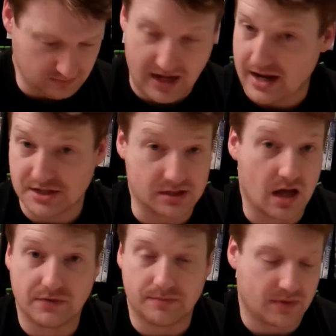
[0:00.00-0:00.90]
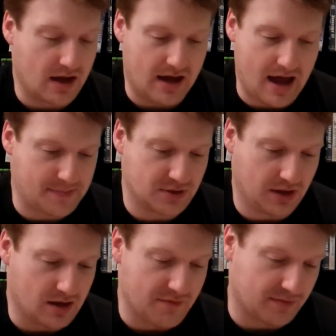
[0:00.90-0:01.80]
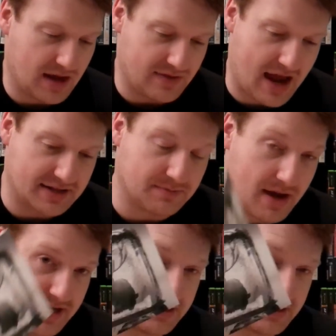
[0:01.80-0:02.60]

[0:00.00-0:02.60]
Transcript: and I just love them. I absolutely love them, and that is Mike